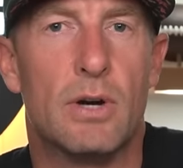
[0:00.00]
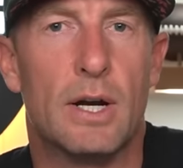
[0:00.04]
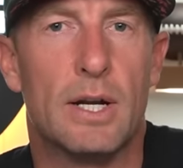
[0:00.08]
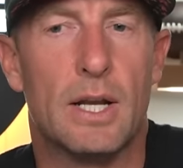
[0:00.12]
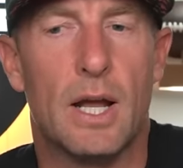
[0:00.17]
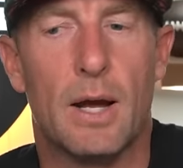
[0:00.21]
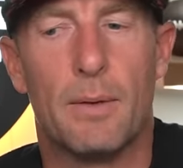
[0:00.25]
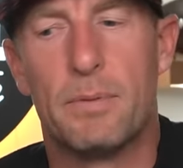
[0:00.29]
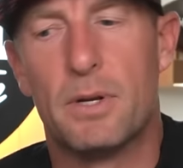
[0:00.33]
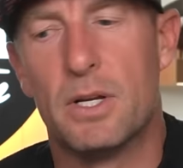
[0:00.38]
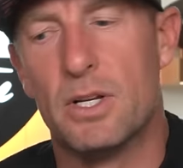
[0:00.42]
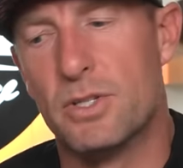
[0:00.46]
right
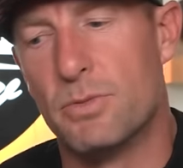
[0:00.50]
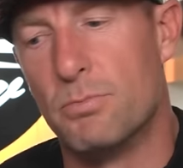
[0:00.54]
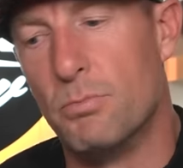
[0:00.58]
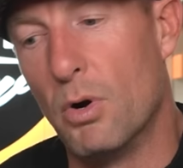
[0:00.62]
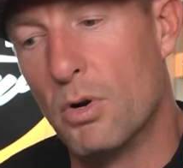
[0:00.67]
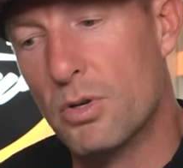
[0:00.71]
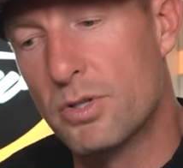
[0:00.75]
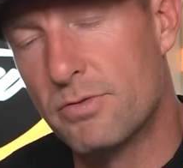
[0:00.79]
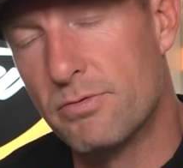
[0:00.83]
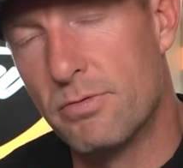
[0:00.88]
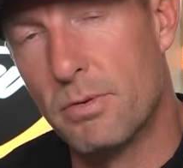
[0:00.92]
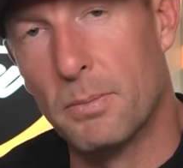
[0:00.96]
now because
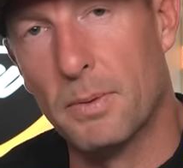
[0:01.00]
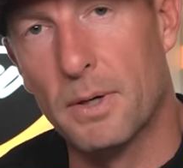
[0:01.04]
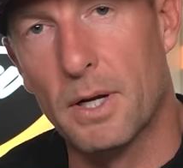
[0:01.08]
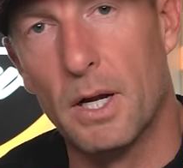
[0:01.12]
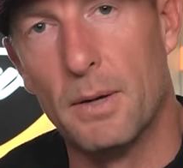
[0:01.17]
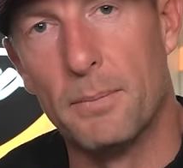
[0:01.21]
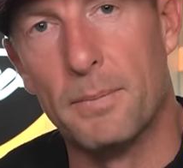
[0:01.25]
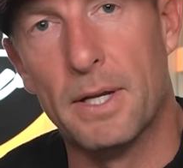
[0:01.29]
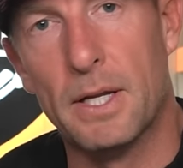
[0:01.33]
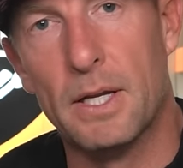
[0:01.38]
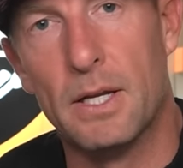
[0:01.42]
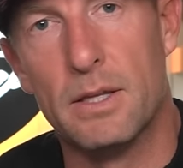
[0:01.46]
most of them are
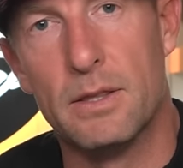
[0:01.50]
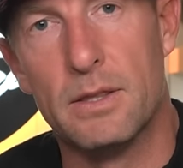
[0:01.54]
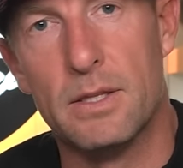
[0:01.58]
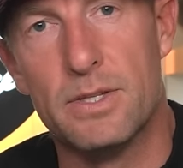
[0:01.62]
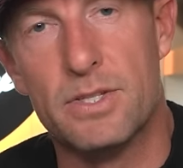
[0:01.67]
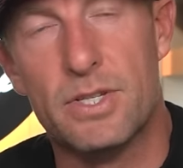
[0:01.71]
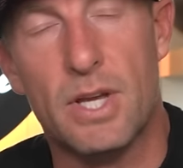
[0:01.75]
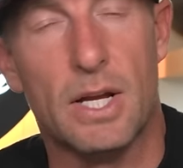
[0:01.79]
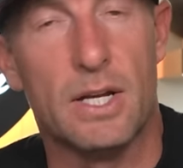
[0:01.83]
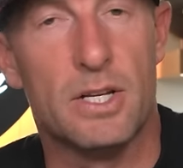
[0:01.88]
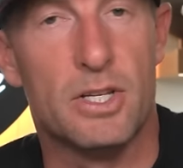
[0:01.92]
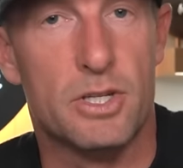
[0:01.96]
coming in the
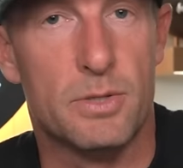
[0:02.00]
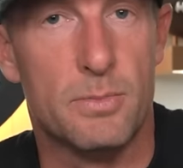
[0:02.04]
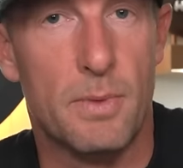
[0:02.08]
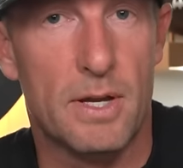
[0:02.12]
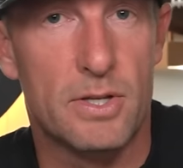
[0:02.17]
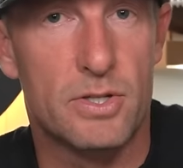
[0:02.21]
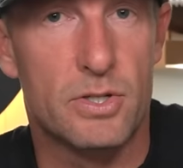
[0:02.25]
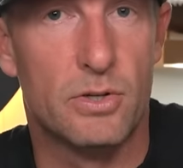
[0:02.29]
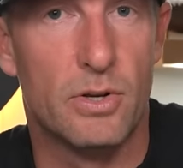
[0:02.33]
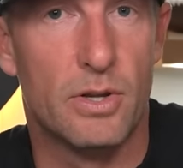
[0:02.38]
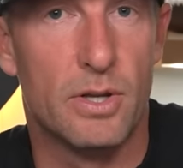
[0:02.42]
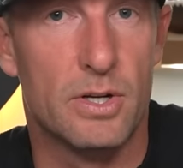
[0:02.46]
second
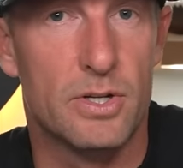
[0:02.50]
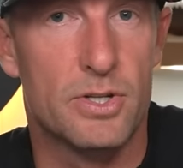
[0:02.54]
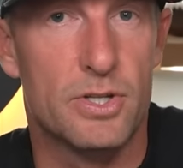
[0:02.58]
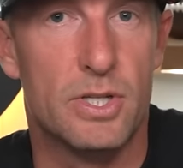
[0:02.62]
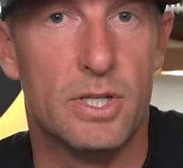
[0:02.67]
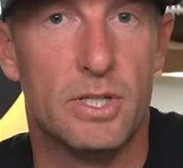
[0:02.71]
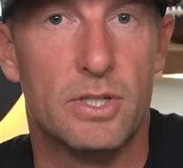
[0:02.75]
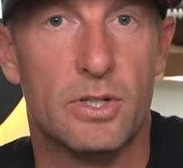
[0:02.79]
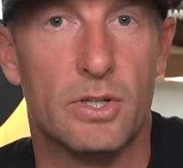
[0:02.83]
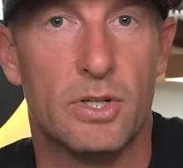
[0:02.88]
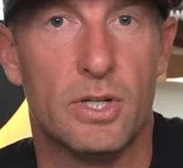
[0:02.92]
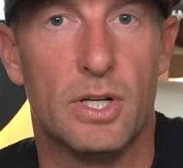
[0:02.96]
semester of their
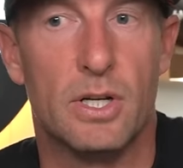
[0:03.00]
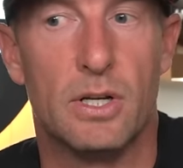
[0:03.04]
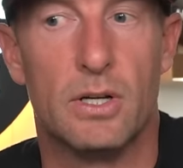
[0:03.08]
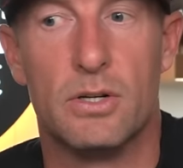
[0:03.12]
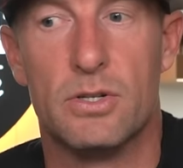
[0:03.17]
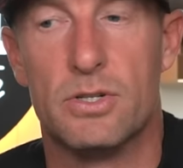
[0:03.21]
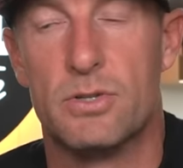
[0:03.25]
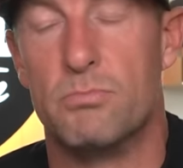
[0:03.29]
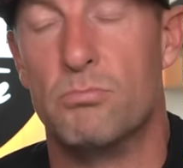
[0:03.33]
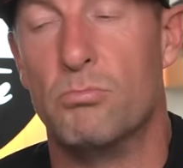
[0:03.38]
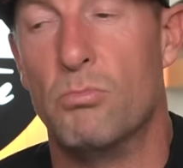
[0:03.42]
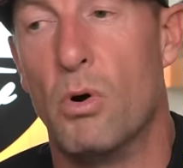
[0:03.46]
senior
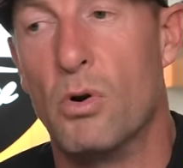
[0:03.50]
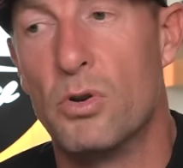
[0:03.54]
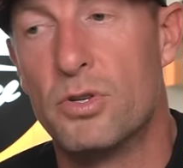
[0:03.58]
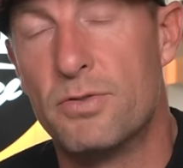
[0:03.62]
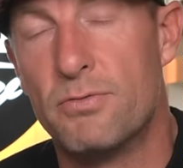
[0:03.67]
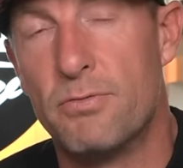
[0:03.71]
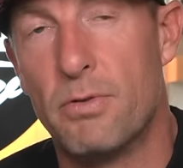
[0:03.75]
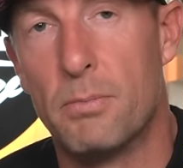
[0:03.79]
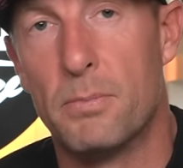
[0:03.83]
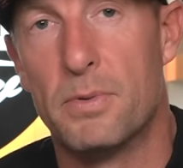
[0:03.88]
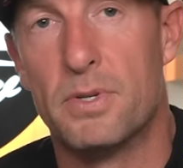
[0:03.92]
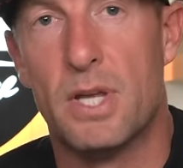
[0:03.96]
years.
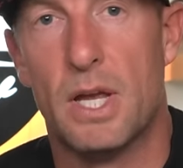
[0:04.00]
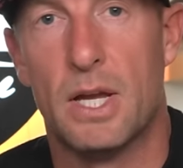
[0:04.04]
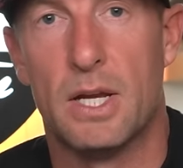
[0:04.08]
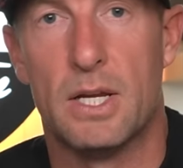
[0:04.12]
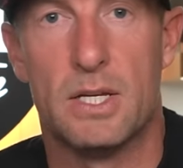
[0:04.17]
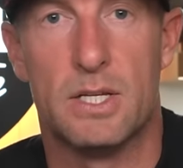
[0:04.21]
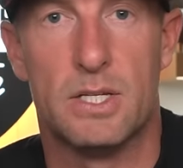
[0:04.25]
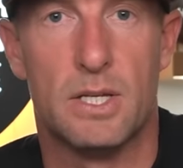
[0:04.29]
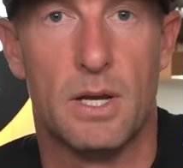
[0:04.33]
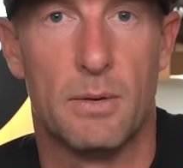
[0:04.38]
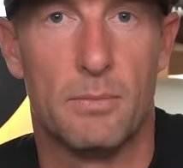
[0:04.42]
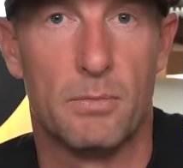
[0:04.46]
Most of them are
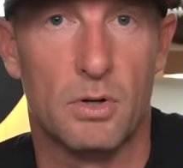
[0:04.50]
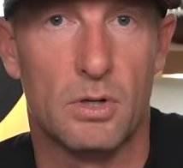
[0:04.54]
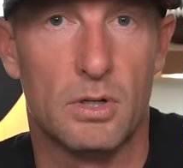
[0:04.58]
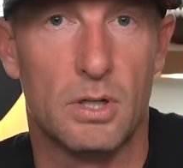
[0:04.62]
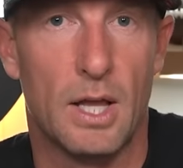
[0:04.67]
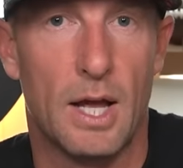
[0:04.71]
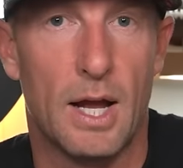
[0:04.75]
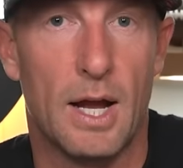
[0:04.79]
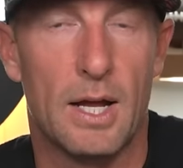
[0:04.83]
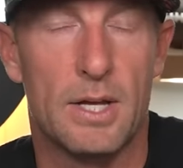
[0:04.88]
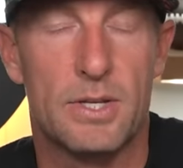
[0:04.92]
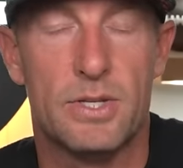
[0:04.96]
taking summer
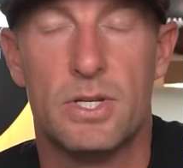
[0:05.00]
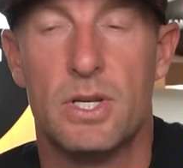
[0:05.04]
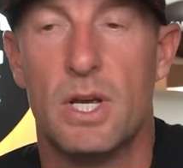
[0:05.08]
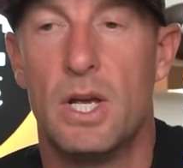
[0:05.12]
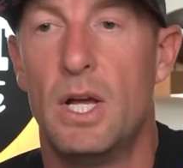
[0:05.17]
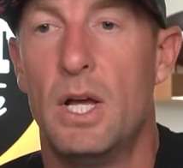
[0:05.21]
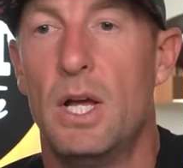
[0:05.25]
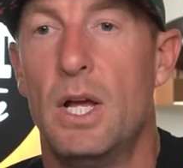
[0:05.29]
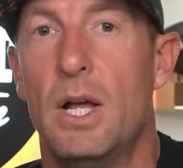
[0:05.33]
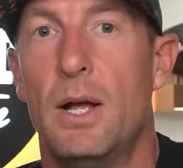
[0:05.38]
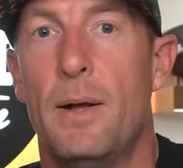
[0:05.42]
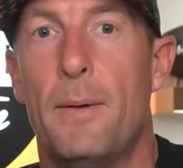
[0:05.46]
class.
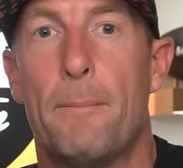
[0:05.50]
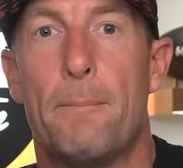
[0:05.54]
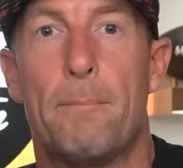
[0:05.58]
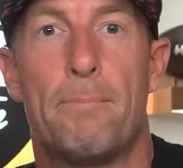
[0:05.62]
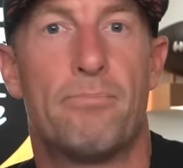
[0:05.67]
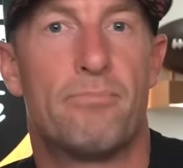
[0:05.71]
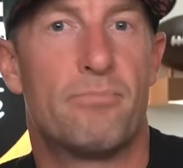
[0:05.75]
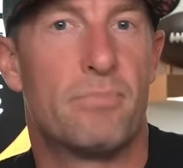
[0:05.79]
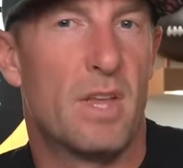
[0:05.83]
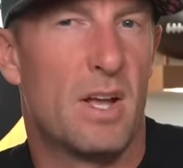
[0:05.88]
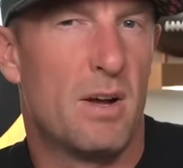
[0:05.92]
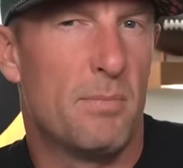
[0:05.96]

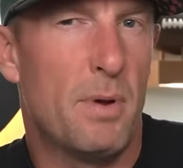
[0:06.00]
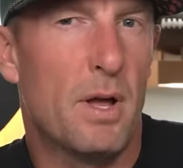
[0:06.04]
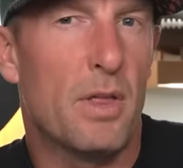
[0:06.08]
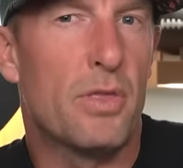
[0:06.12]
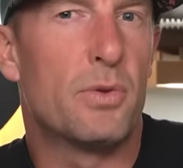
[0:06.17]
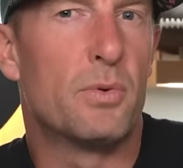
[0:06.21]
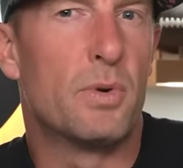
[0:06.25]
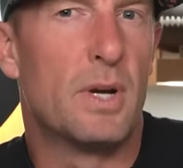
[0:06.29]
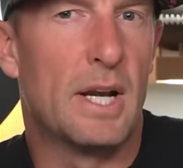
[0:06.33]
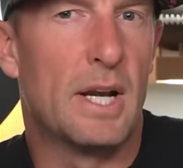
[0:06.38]
About